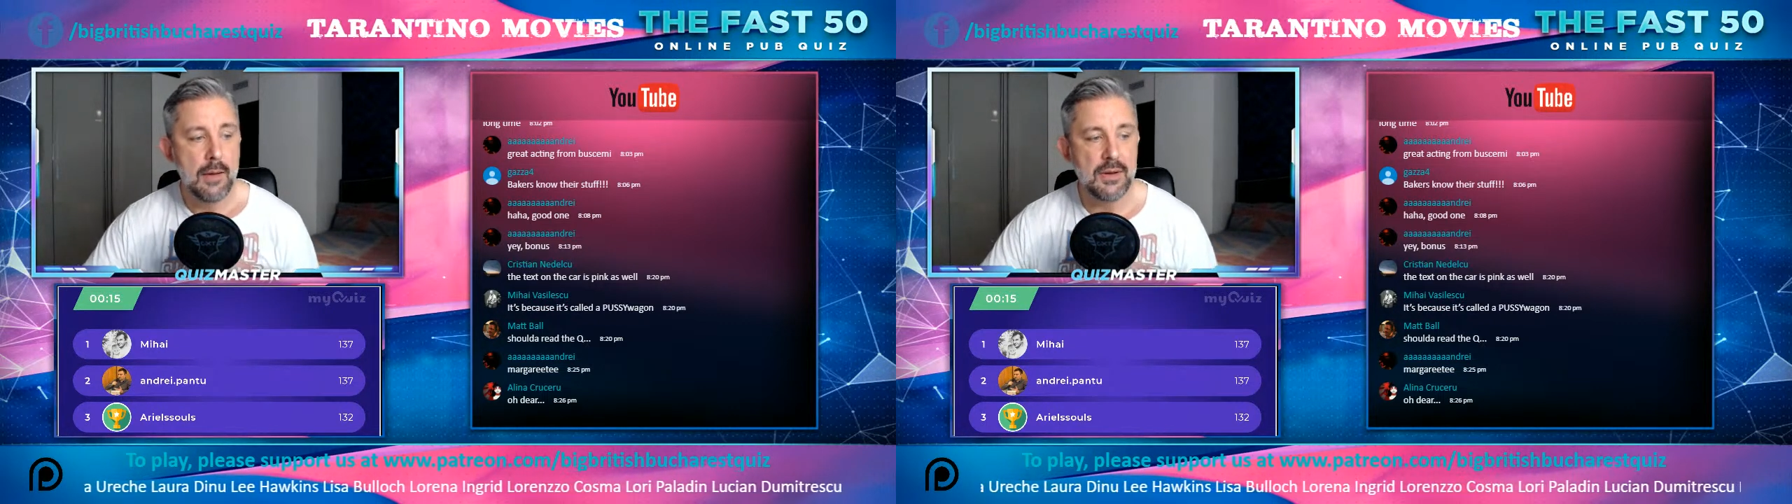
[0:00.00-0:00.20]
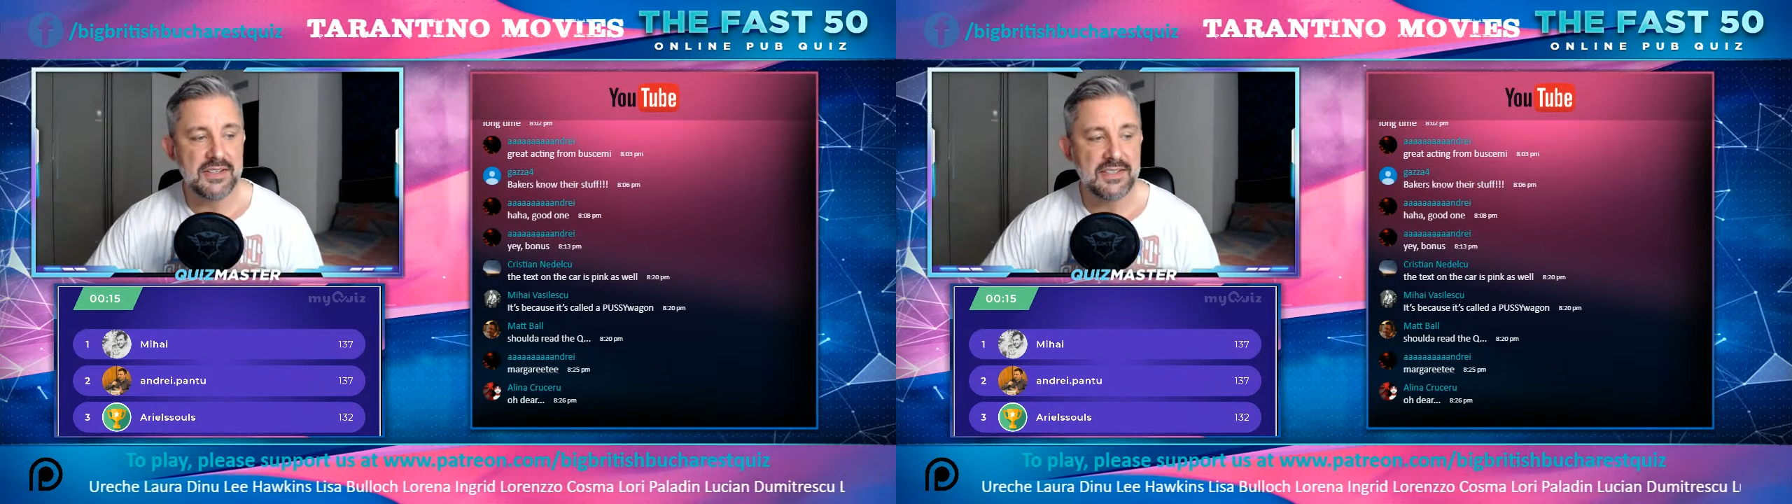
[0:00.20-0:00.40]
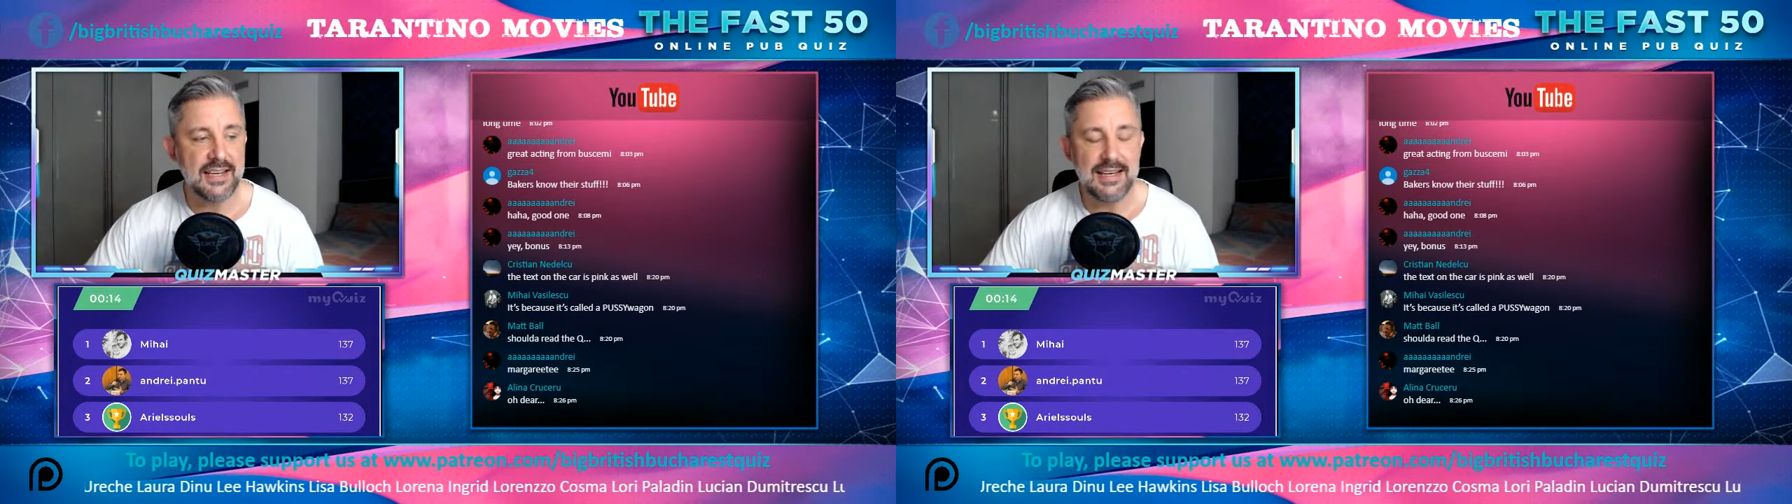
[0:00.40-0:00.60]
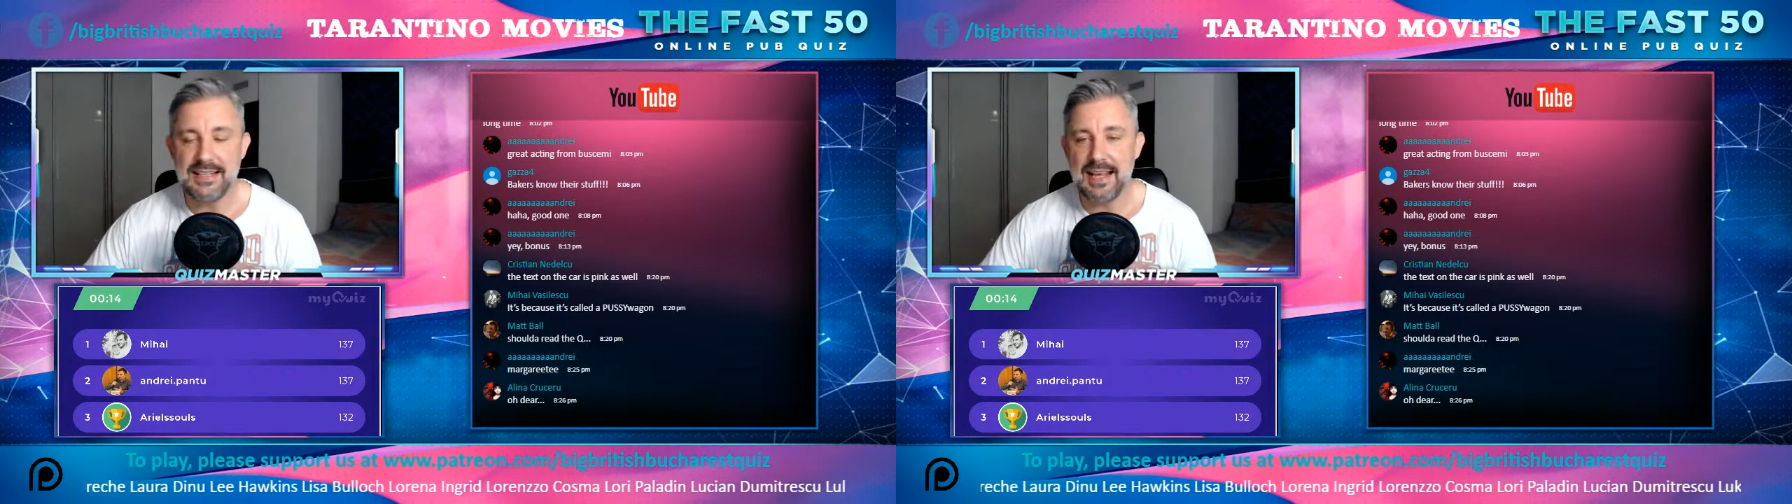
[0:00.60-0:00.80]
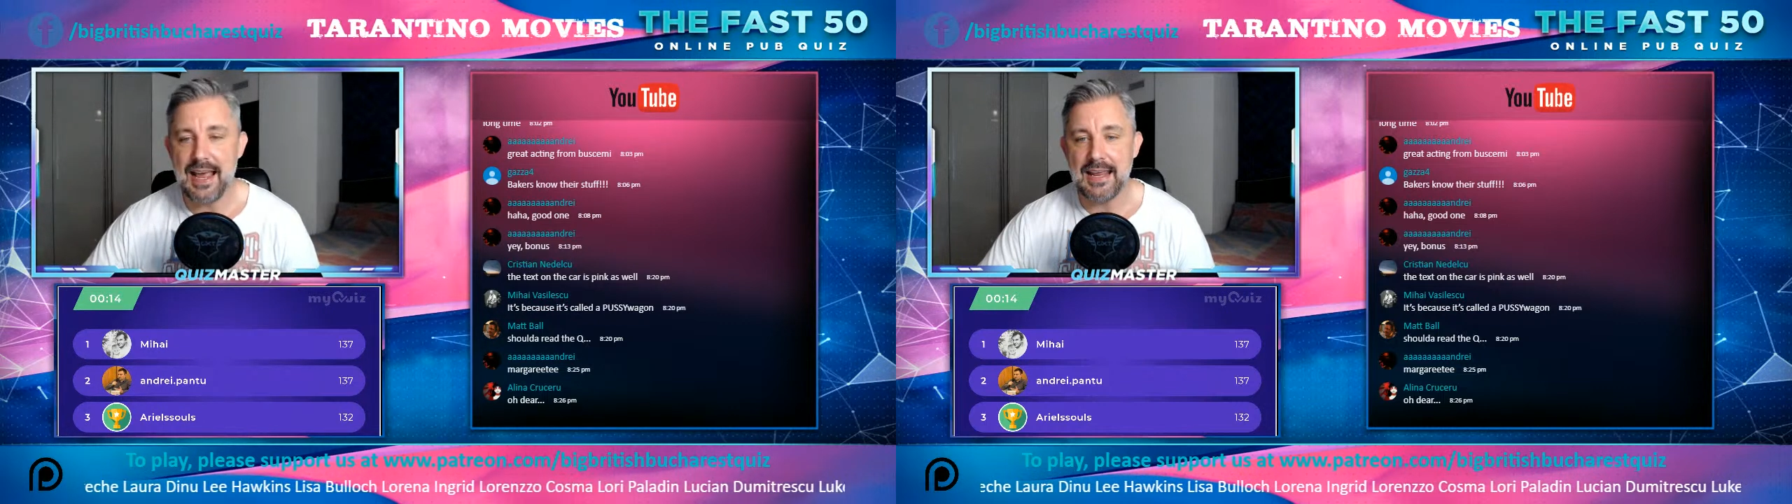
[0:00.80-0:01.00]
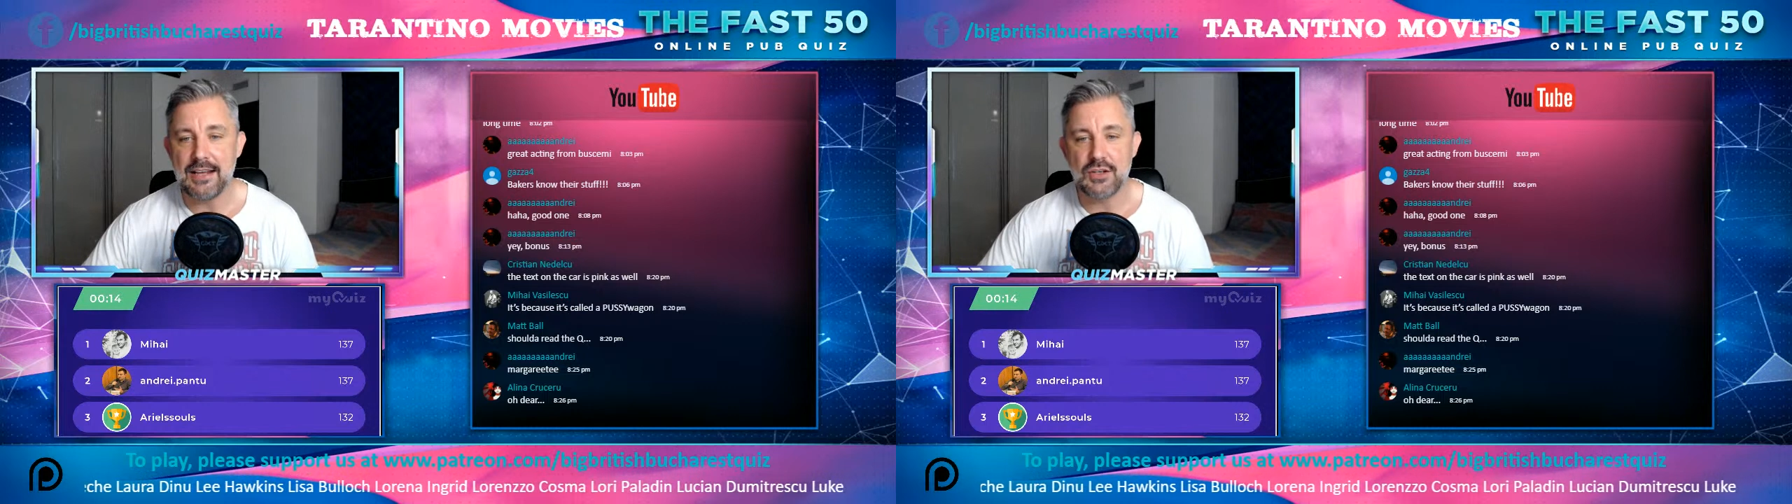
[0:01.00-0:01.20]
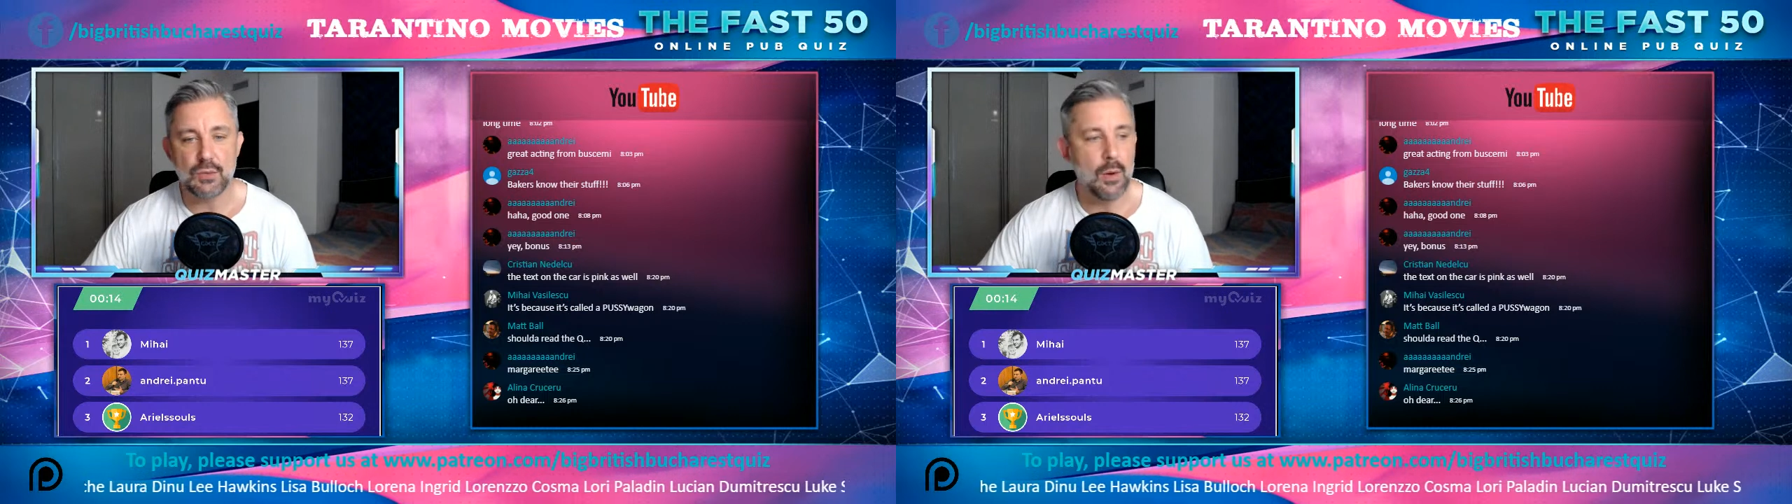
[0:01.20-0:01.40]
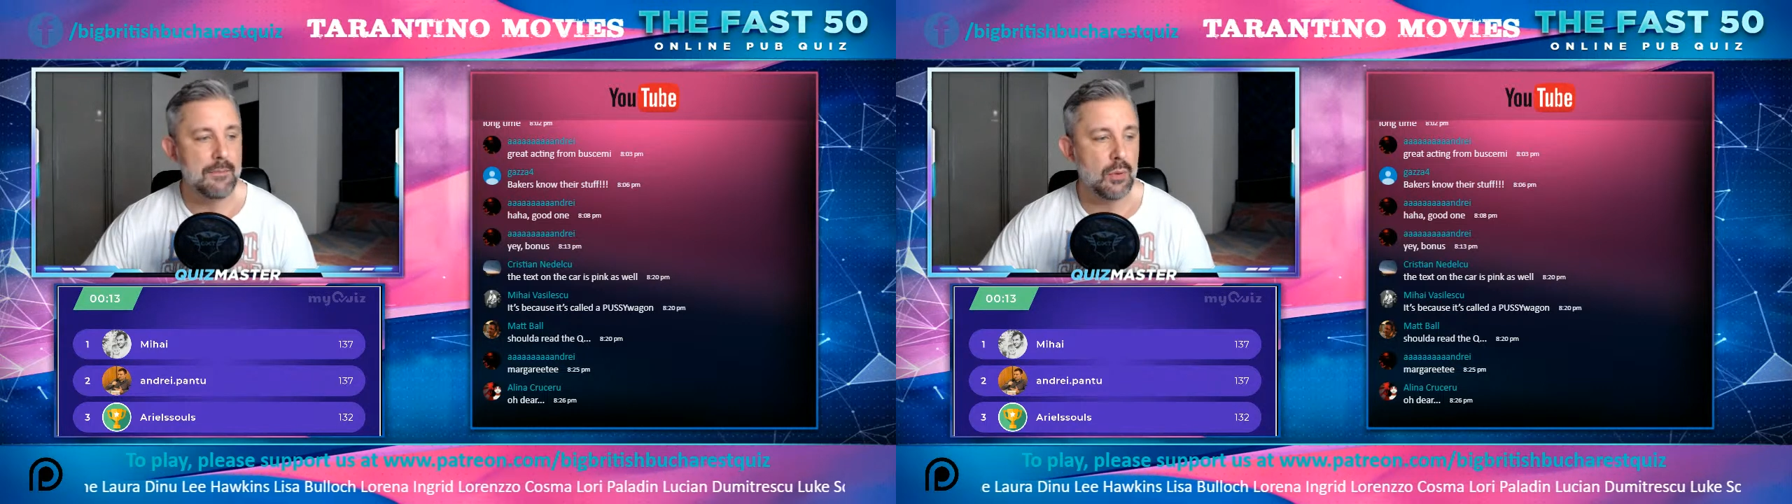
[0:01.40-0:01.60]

but CDA is just 1